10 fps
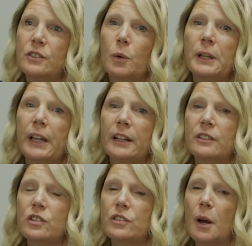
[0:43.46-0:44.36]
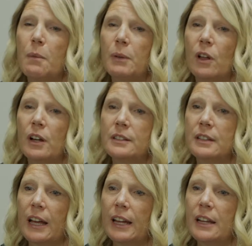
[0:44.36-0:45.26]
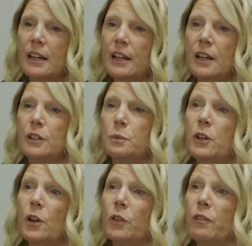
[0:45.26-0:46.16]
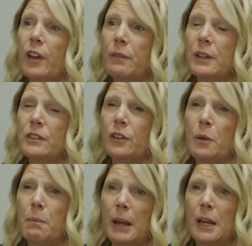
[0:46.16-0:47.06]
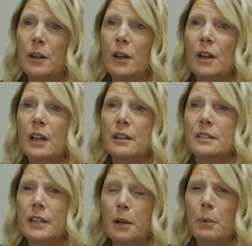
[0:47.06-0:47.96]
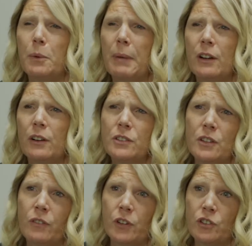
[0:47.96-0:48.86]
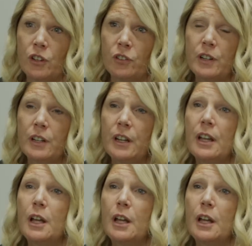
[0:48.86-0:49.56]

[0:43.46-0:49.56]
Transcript: So we like to just come alongside because we know the families are the main disciple makers of their children.